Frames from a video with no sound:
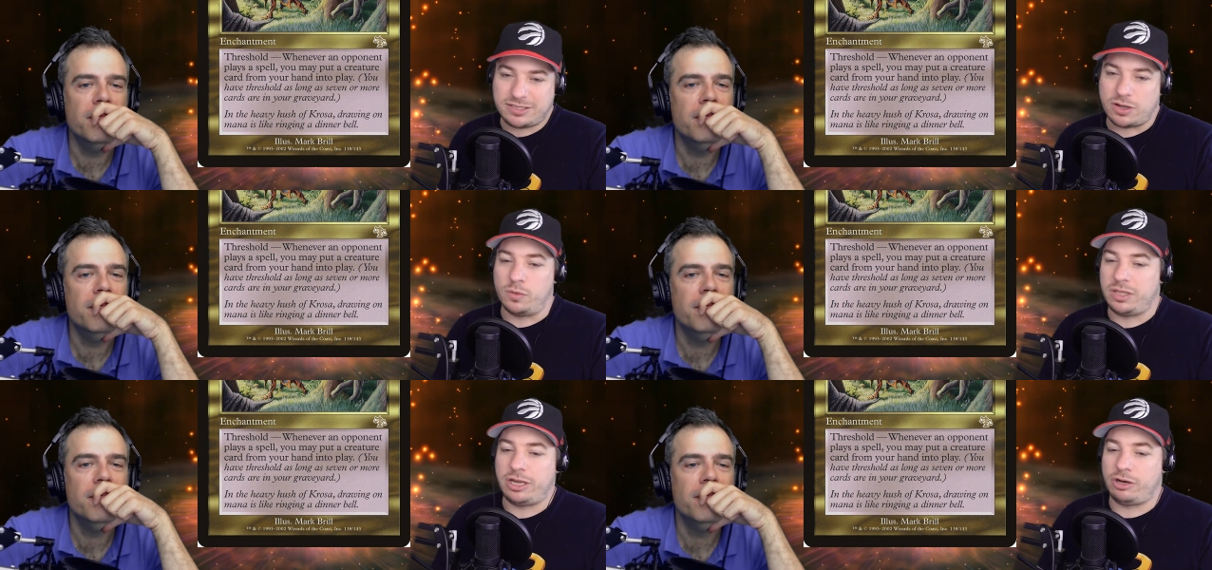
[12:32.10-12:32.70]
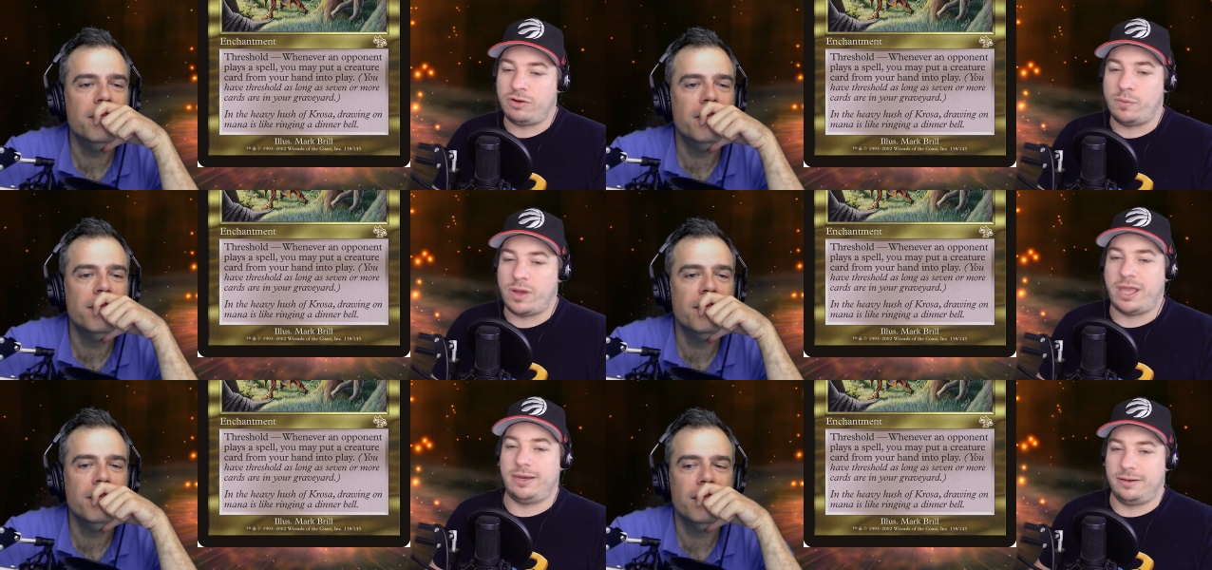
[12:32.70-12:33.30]
Speaker 1: it's only in green
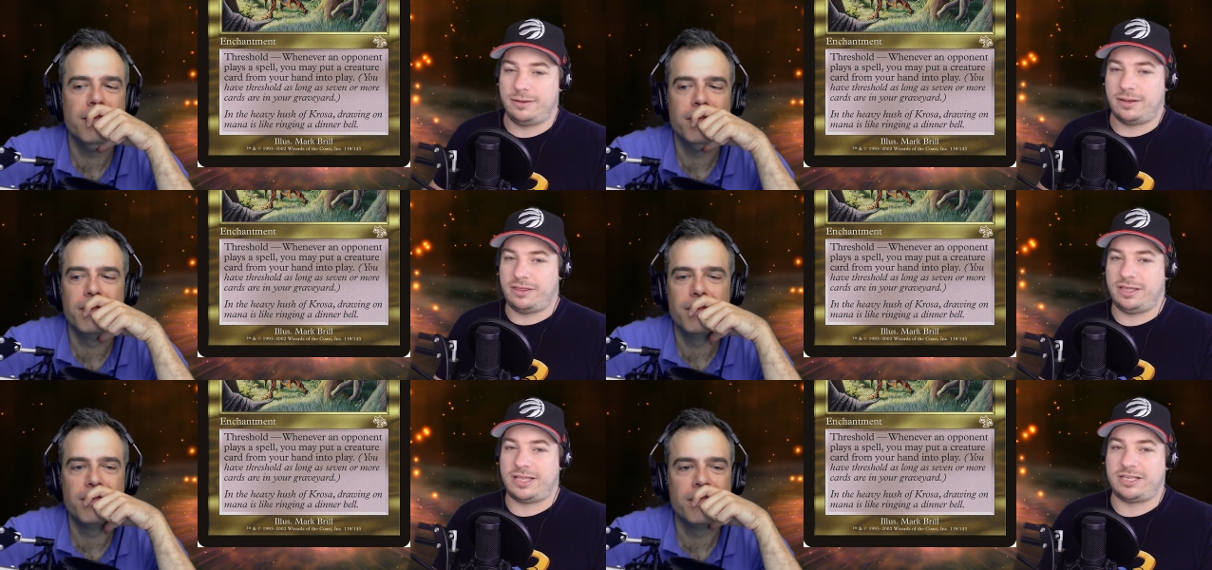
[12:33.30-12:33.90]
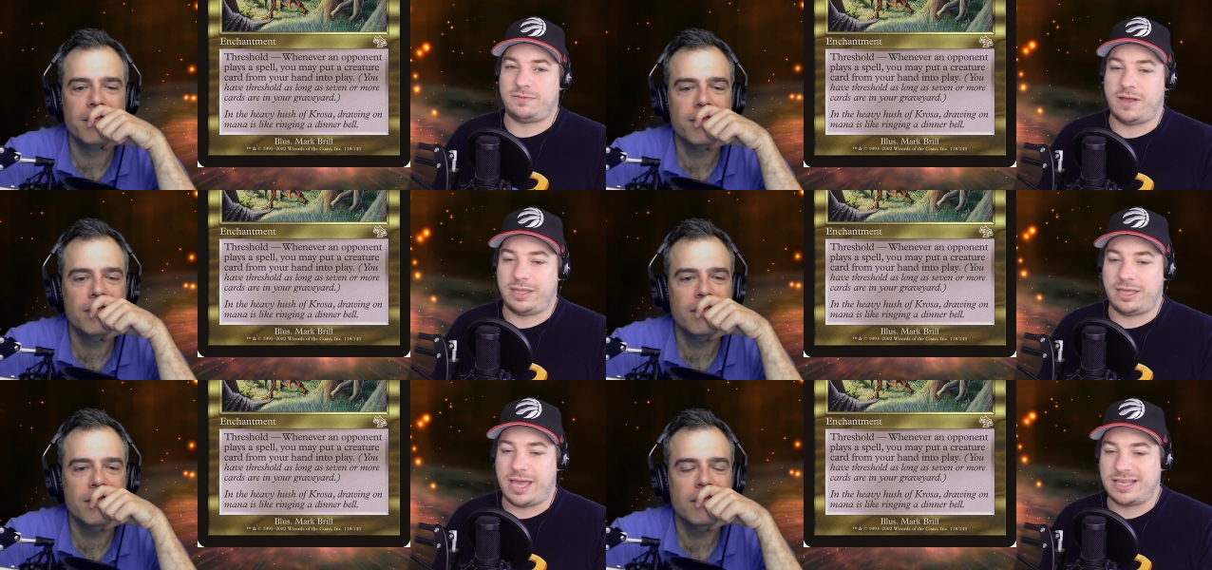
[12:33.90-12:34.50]
white. I think that's why.
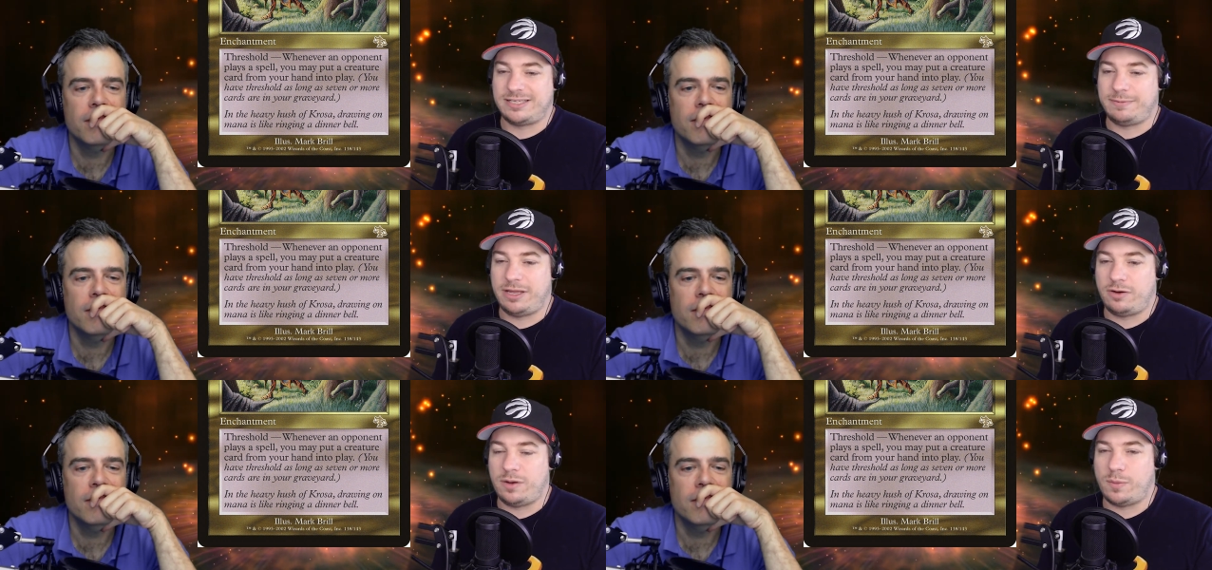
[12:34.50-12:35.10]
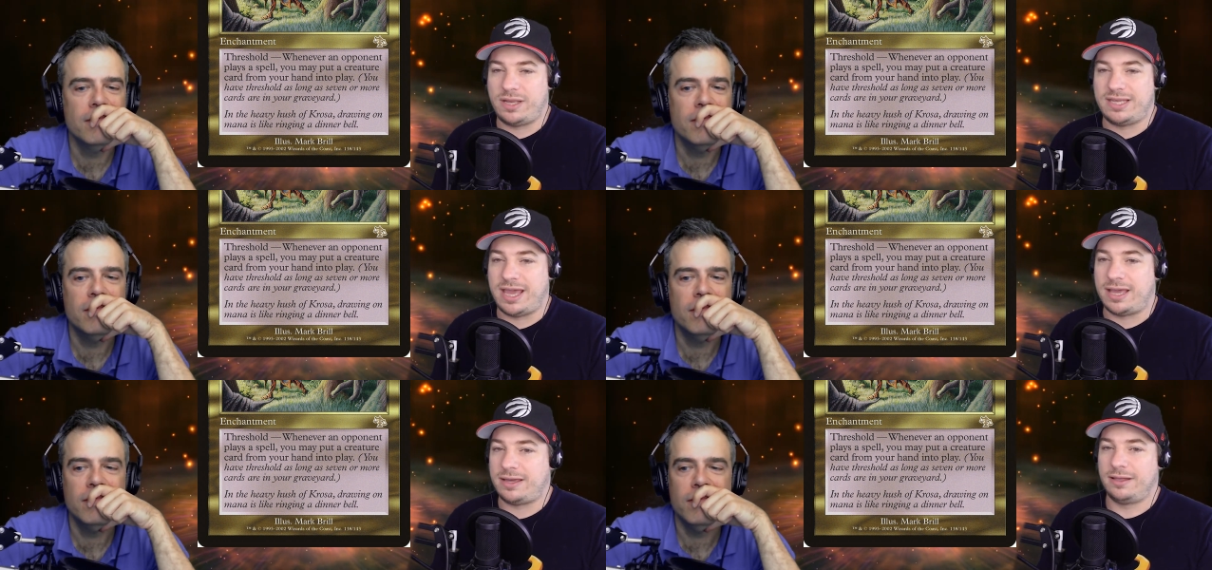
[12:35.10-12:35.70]
Like, it has to be a green white
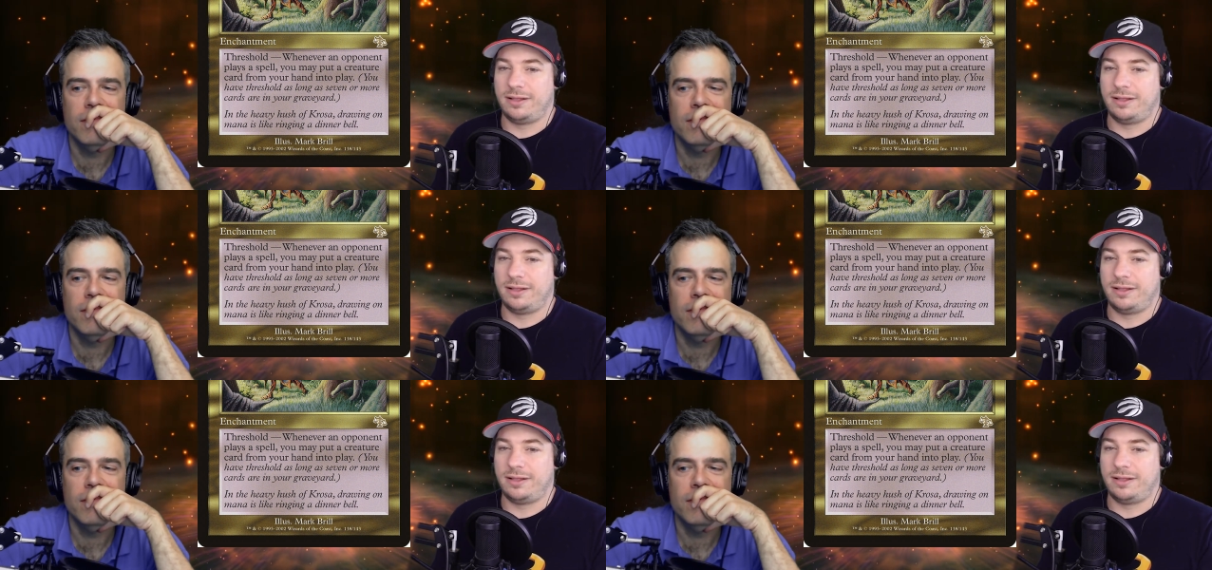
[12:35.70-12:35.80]
deck